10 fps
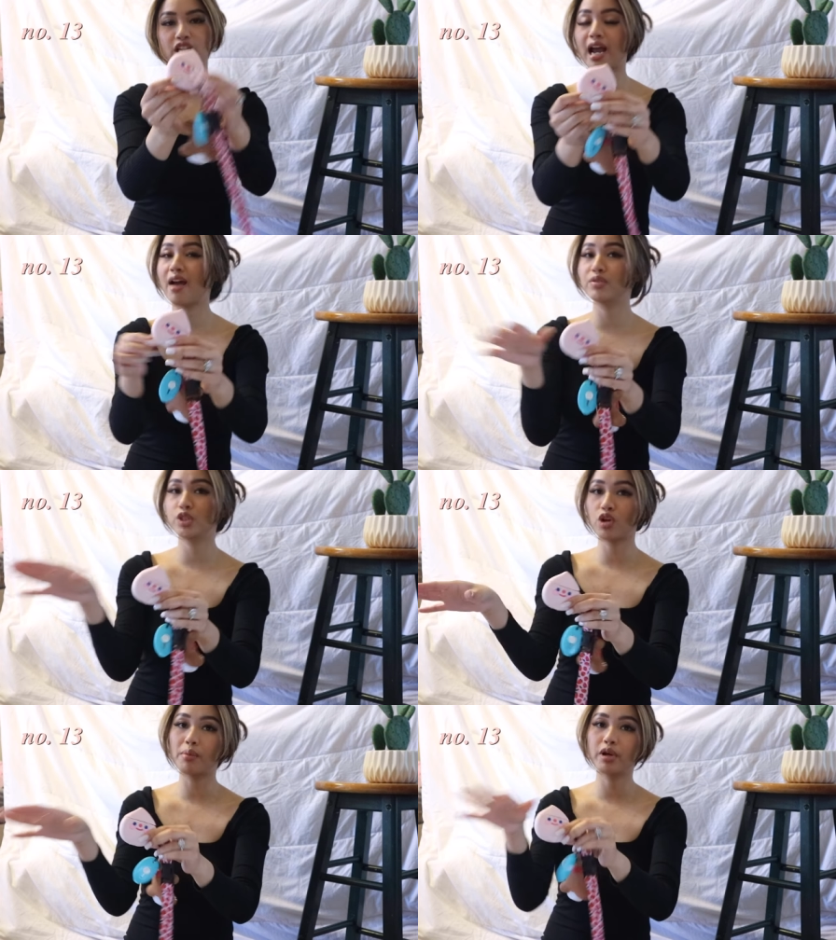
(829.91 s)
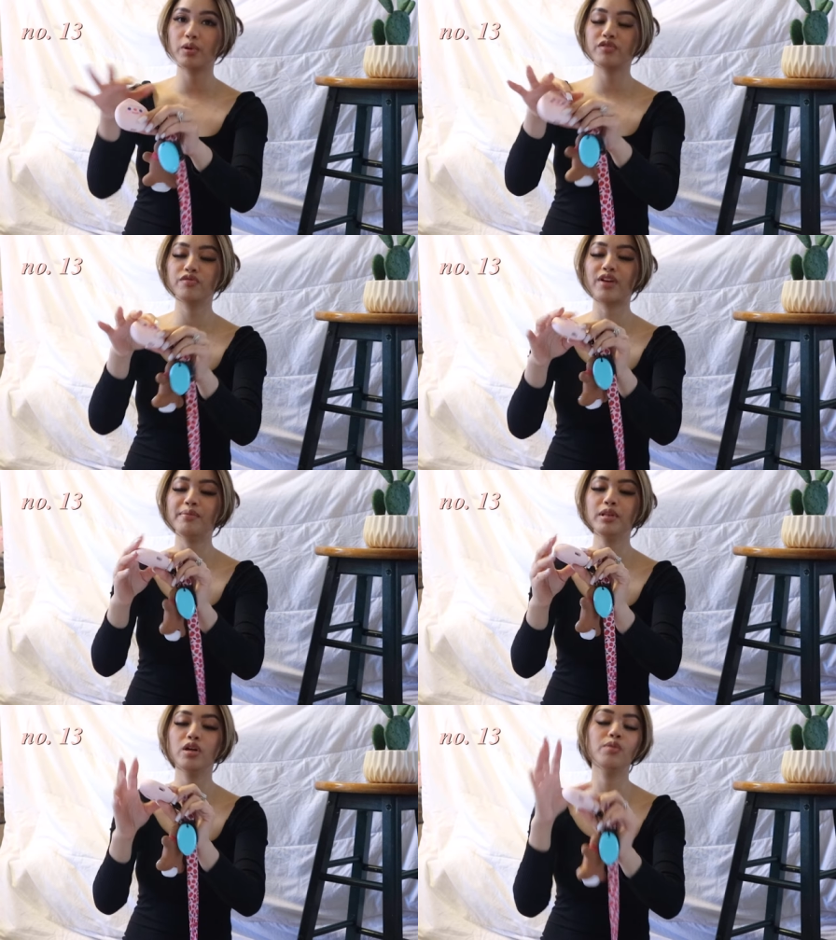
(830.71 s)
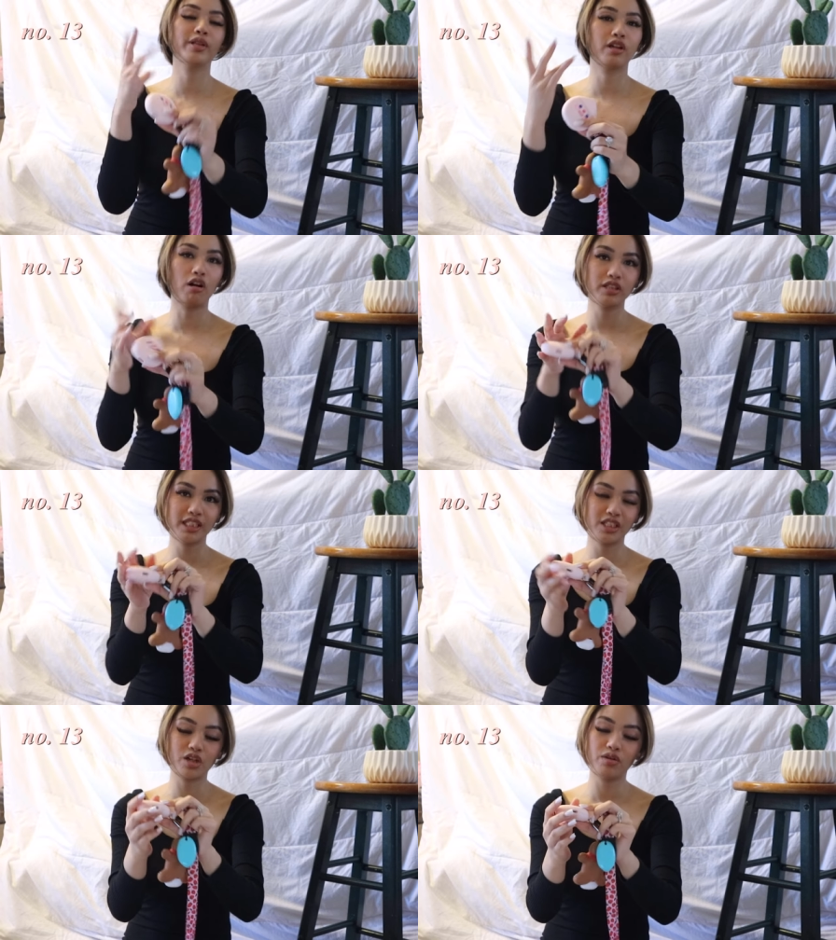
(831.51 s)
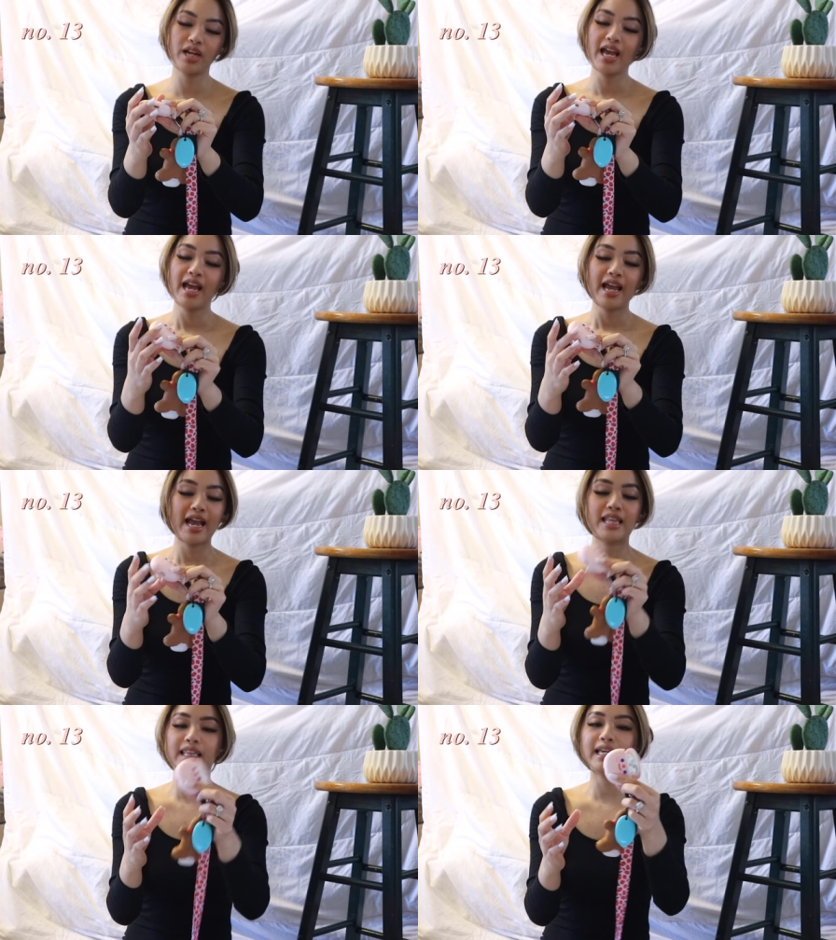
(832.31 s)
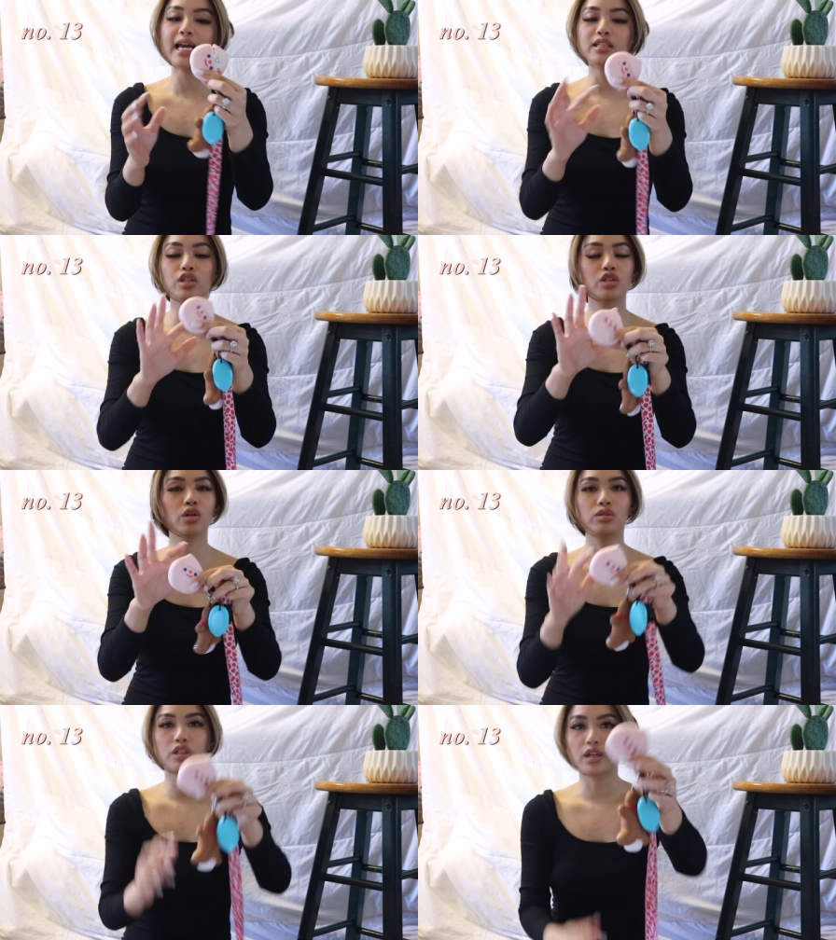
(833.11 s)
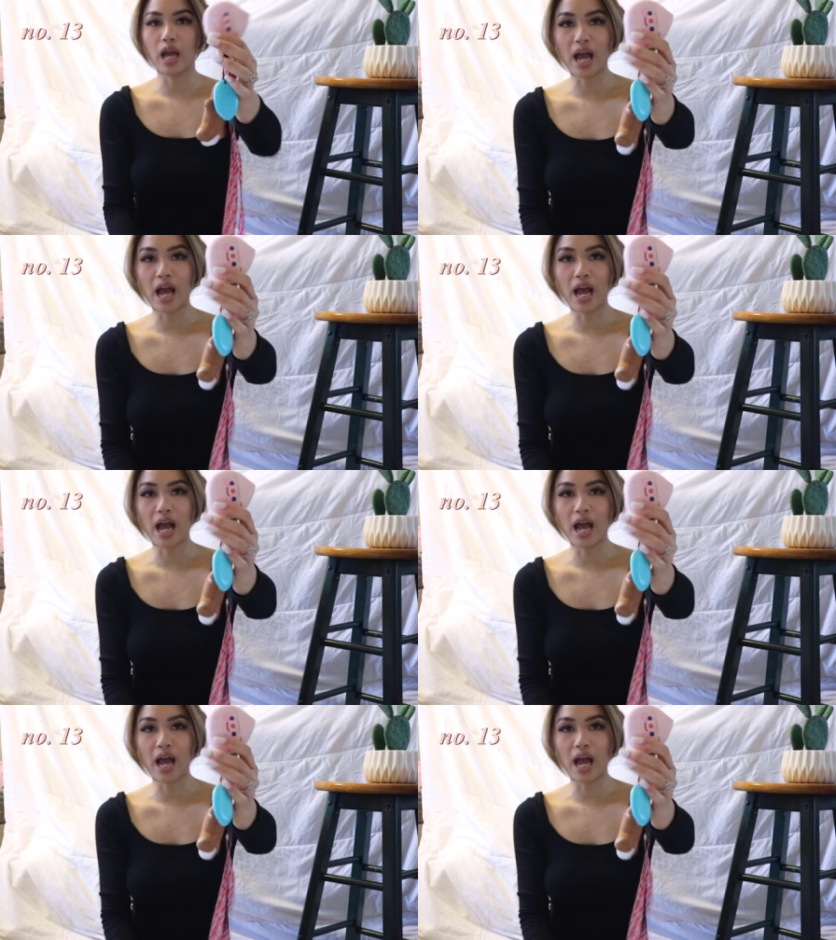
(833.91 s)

I have a strawberry one from Five Below, but they're all silicone and they get so dirty.